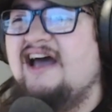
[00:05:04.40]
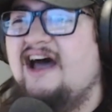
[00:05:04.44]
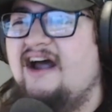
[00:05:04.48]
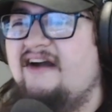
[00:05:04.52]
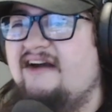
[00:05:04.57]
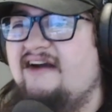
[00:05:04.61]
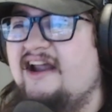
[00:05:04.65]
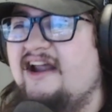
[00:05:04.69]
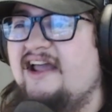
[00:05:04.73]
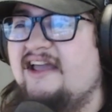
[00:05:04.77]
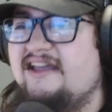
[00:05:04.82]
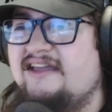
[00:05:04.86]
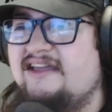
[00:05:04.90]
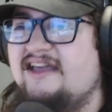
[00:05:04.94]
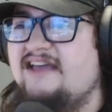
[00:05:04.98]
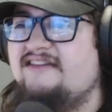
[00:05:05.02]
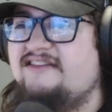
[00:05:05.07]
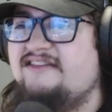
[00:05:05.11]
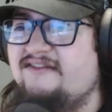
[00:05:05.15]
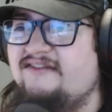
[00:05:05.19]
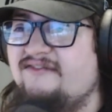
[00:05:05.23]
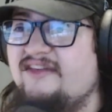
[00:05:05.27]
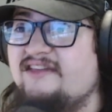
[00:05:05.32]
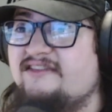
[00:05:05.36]
right, in case
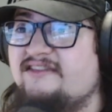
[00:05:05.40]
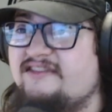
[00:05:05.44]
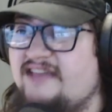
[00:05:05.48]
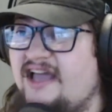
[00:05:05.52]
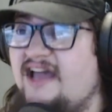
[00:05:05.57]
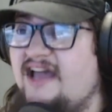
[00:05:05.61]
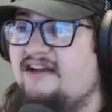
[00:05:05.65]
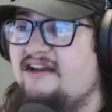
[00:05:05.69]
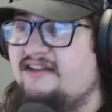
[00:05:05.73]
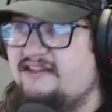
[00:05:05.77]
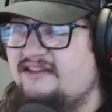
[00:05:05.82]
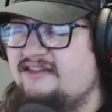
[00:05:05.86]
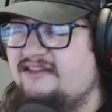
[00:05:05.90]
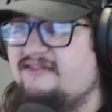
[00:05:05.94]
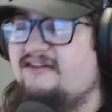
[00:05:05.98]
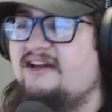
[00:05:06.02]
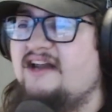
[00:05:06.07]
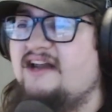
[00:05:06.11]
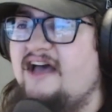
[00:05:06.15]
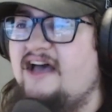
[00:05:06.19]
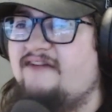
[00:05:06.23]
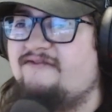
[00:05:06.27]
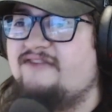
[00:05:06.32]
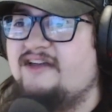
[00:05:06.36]
you missed that, this is what
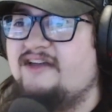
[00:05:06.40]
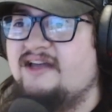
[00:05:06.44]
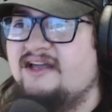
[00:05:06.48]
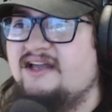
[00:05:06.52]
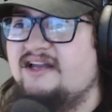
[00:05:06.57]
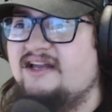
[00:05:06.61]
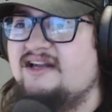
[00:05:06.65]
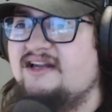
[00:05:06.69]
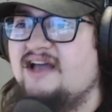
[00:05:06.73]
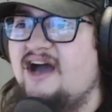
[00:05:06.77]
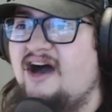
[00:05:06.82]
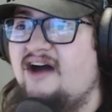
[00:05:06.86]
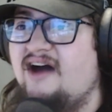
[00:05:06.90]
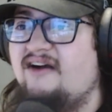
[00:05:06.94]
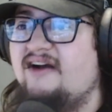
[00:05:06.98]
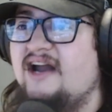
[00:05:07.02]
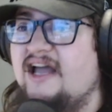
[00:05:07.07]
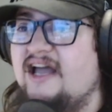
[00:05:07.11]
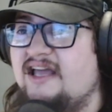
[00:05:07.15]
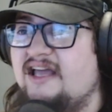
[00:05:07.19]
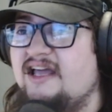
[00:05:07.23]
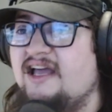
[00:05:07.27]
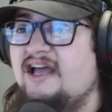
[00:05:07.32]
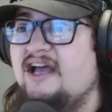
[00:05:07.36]
happened. All
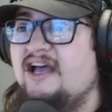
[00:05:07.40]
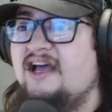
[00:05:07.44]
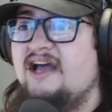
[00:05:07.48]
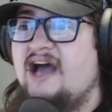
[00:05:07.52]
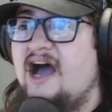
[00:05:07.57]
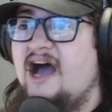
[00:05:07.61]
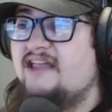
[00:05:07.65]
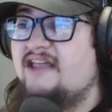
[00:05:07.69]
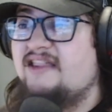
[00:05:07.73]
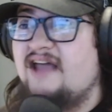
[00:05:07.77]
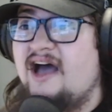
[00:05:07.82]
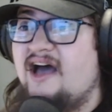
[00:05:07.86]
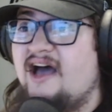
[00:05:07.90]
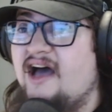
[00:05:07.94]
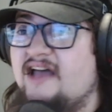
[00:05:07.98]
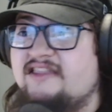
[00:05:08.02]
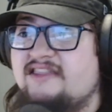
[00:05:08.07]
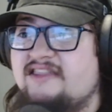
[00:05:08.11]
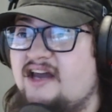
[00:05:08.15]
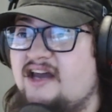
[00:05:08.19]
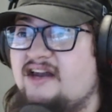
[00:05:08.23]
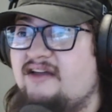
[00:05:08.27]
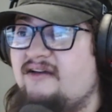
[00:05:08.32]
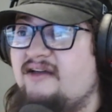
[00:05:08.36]
right, I
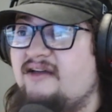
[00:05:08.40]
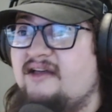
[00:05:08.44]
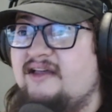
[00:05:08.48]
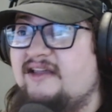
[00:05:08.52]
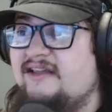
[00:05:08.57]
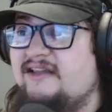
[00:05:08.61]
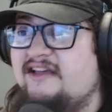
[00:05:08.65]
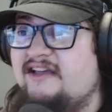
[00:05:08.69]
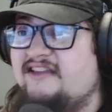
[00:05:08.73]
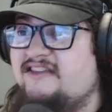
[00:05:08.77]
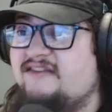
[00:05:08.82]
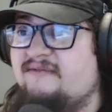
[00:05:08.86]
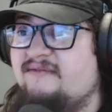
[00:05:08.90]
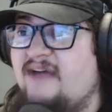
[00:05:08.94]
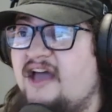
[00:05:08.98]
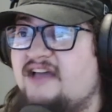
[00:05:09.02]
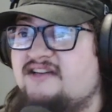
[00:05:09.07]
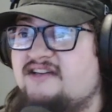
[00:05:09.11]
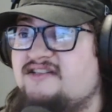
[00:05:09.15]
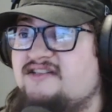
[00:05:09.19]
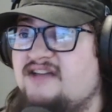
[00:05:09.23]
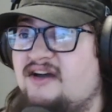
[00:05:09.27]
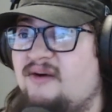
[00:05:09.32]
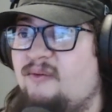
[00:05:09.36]
thought it
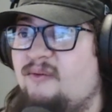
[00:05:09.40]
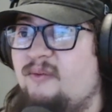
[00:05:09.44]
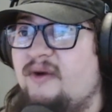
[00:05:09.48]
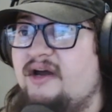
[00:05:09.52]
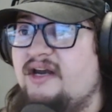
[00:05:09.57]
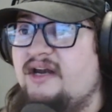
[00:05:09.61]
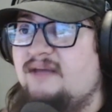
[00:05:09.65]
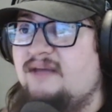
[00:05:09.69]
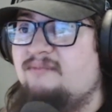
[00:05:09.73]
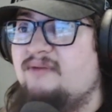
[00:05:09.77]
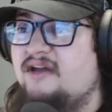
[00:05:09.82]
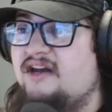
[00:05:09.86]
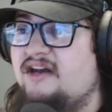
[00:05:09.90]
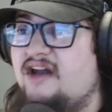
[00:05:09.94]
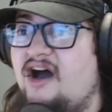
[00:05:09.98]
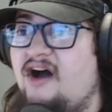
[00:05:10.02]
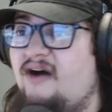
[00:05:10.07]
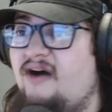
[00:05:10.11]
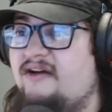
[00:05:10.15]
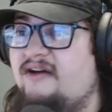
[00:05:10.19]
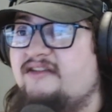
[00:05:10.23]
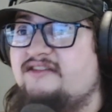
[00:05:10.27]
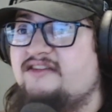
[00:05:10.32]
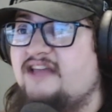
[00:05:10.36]
smashed Woody, but
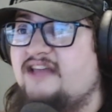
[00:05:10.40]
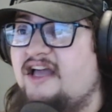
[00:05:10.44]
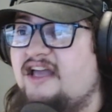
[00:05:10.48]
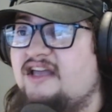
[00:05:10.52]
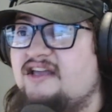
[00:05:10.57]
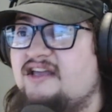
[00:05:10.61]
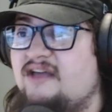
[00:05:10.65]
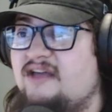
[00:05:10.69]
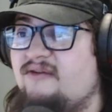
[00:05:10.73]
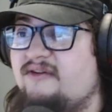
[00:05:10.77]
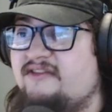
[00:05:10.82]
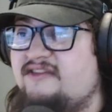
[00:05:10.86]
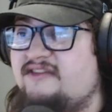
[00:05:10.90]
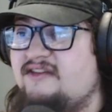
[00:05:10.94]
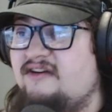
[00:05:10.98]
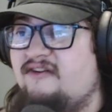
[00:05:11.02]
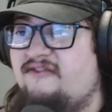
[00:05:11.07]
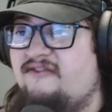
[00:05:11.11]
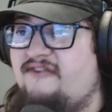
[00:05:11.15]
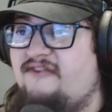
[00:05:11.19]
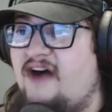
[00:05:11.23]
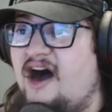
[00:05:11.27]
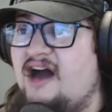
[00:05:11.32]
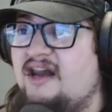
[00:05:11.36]
no, it's like it was still
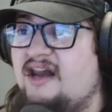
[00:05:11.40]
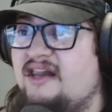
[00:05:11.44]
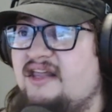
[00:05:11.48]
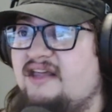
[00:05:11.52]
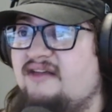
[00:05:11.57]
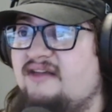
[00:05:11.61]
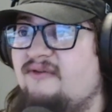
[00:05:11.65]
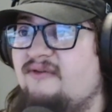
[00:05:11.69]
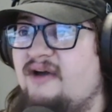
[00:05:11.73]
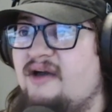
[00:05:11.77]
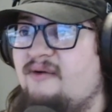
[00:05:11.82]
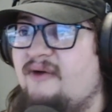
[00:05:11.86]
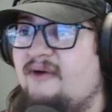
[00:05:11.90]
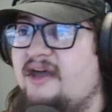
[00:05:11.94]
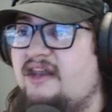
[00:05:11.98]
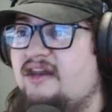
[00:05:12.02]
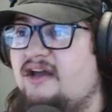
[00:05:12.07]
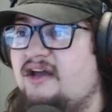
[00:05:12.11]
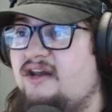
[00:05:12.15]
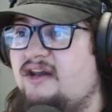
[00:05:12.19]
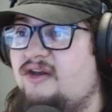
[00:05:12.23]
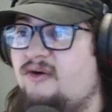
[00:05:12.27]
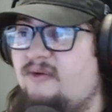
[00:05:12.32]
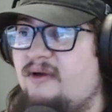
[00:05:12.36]
falling when
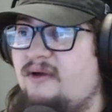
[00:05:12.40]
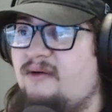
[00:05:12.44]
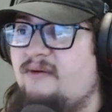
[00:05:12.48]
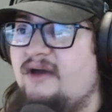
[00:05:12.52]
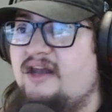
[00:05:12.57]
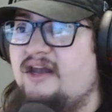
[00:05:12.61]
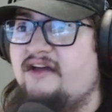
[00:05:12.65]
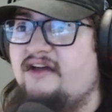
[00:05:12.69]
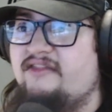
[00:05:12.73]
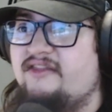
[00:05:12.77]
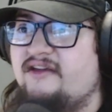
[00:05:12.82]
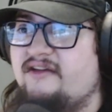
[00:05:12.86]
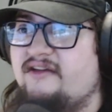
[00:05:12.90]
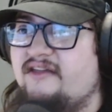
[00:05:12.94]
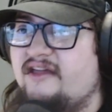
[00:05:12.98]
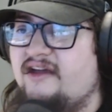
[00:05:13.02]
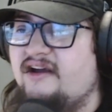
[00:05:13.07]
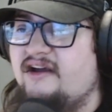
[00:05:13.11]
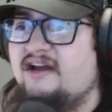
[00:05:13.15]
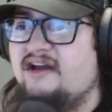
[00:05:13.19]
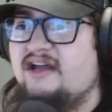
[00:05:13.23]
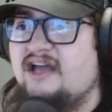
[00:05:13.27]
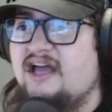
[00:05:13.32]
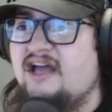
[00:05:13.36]
Louie went under
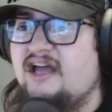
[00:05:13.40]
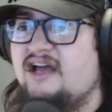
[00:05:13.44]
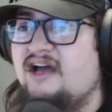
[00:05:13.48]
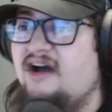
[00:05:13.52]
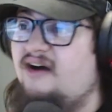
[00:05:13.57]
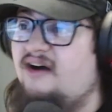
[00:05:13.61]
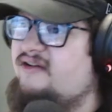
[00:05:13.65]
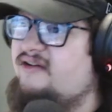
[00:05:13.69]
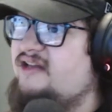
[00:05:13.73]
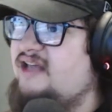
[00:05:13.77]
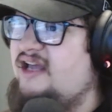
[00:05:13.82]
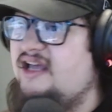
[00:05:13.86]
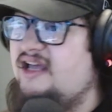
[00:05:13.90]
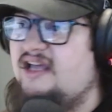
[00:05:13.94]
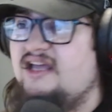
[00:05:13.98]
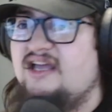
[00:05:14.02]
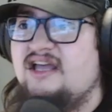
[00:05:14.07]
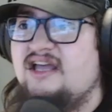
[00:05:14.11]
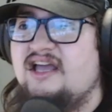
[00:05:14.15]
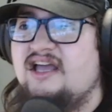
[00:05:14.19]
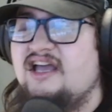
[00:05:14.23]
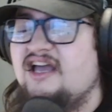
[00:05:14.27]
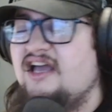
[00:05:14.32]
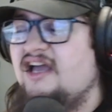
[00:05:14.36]
there. Okay,
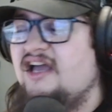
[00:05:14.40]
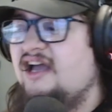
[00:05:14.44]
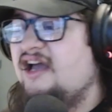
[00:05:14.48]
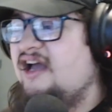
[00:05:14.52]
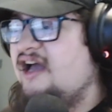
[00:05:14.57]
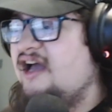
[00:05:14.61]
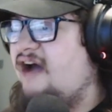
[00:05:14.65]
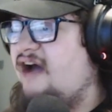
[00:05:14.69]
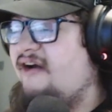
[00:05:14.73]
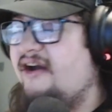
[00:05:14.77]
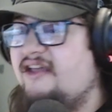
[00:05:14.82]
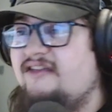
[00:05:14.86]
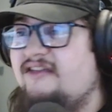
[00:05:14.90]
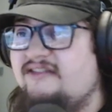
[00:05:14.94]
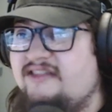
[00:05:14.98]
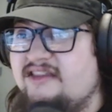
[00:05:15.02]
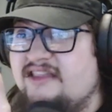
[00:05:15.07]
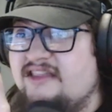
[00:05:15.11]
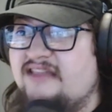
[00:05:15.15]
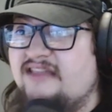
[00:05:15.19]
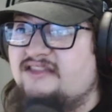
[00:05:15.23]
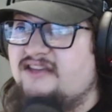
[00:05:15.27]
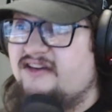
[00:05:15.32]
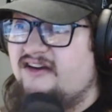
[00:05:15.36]
all right, you did
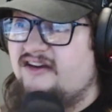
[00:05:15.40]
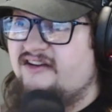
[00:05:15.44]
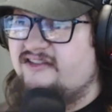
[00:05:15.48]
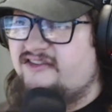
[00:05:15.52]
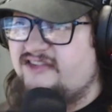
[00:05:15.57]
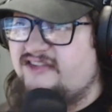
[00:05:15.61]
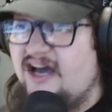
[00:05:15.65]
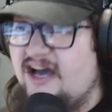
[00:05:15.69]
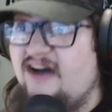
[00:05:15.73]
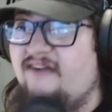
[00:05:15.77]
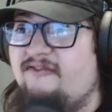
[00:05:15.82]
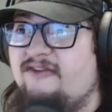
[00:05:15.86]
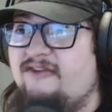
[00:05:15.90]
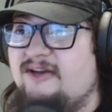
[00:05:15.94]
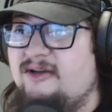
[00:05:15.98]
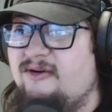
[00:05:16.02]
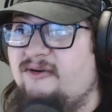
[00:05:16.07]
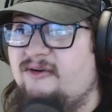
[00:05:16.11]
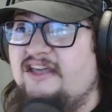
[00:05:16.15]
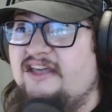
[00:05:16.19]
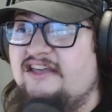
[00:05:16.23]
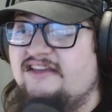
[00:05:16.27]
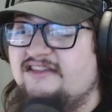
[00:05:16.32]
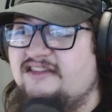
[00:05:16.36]
that to yourself,
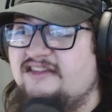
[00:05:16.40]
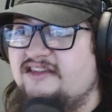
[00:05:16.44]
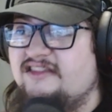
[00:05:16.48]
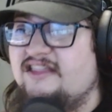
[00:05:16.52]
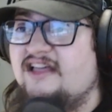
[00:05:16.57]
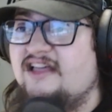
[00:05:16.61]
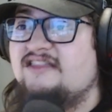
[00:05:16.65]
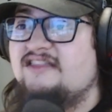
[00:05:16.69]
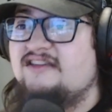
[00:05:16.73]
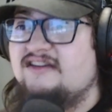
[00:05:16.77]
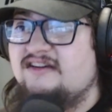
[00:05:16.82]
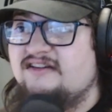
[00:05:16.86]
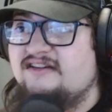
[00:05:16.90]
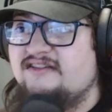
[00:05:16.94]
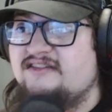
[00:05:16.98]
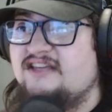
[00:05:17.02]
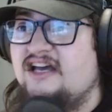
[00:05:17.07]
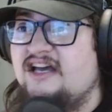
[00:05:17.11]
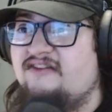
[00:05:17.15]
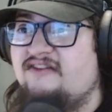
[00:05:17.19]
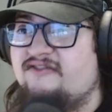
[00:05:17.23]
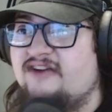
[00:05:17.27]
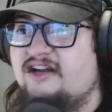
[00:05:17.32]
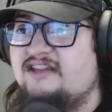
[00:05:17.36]
Louie. You did that to
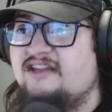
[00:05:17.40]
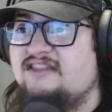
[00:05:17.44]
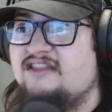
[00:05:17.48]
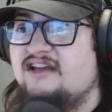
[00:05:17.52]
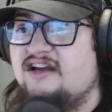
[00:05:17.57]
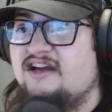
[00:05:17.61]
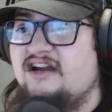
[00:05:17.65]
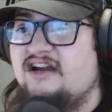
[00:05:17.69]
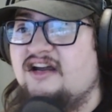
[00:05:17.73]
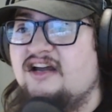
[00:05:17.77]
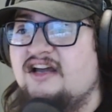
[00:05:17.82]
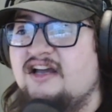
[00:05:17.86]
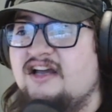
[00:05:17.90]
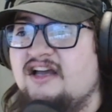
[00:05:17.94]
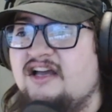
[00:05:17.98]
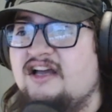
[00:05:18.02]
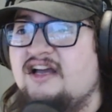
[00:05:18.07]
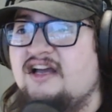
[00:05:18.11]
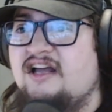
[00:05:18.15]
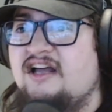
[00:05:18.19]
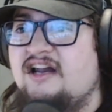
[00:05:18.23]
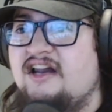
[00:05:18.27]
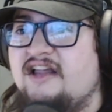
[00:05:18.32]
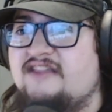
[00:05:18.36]
yourself right there.
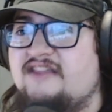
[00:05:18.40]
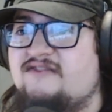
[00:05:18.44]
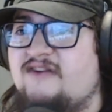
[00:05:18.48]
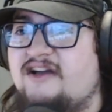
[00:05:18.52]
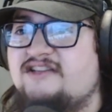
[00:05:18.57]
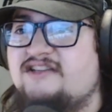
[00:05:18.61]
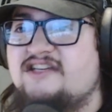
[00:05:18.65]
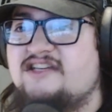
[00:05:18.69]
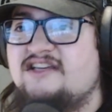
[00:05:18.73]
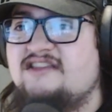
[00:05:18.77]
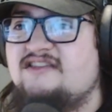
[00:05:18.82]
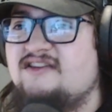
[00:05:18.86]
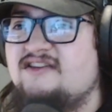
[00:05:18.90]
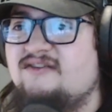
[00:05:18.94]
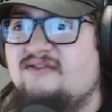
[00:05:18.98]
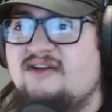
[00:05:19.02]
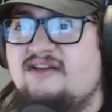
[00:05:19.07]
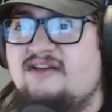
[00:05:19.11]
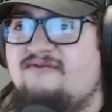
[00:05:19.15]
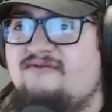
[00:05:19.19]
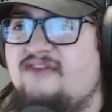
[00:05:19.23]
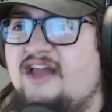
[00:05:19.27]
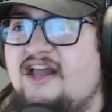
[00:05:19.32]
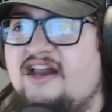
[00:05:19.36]
Let's watch the instant
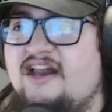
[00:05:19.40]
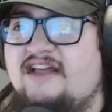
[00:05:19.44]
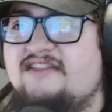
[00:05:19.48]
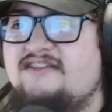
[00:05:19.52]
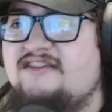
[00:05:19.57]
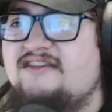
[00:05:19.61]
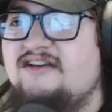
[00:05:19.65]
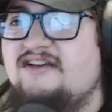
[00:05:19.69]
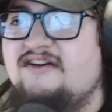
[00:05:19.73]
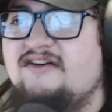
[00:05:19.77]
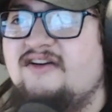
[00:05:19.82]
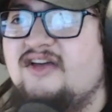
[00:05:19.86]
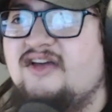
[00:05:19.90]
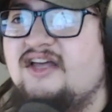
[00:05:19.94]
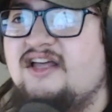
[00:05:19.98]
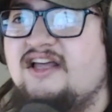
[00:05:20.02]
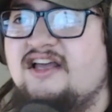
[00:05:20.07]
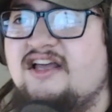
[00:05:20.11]
replay. Let's do it.